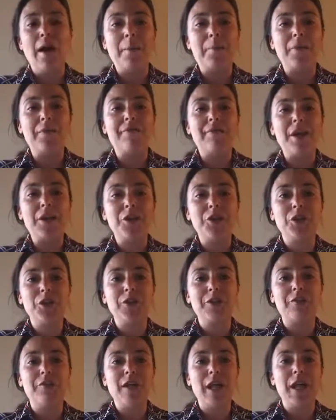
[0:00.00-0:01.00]
professional
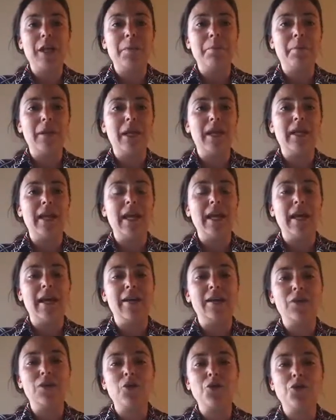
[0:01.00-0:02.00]
development
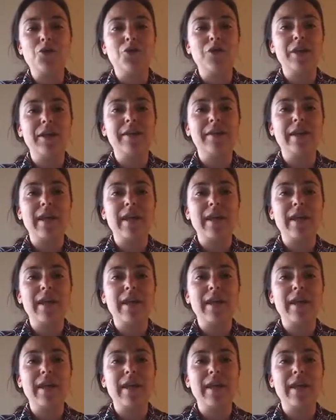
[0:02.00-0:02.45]
and ensuring